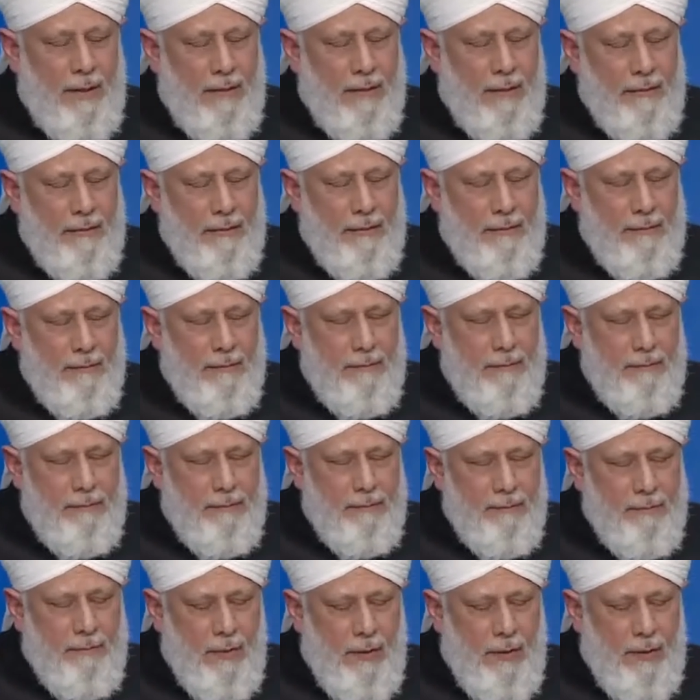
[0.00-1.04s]
care
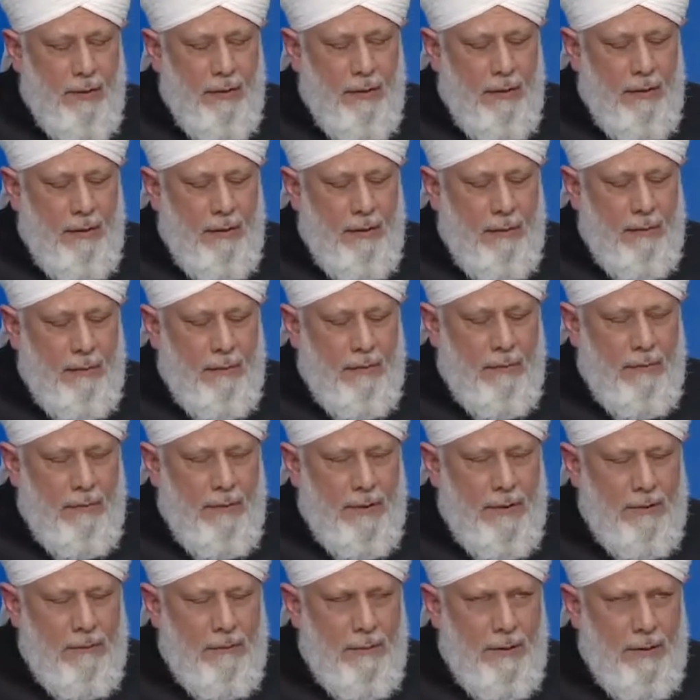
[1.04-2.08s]

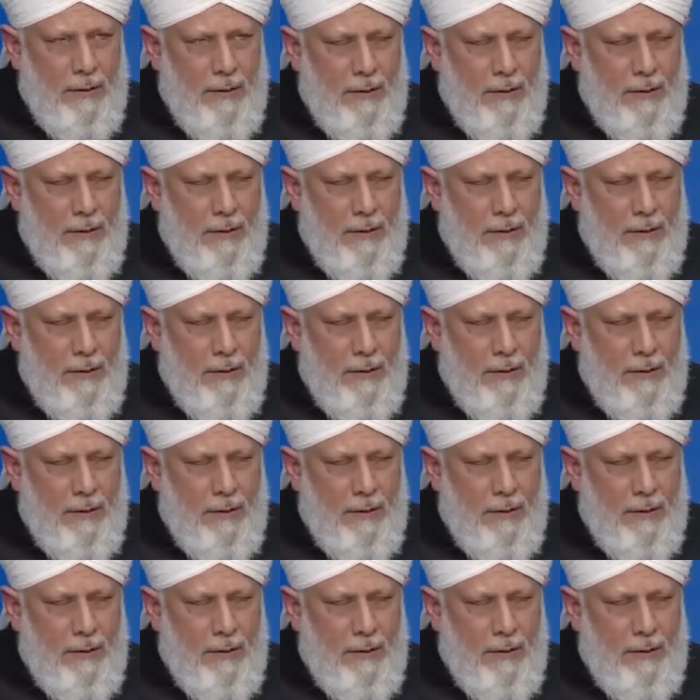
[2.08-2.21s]
provided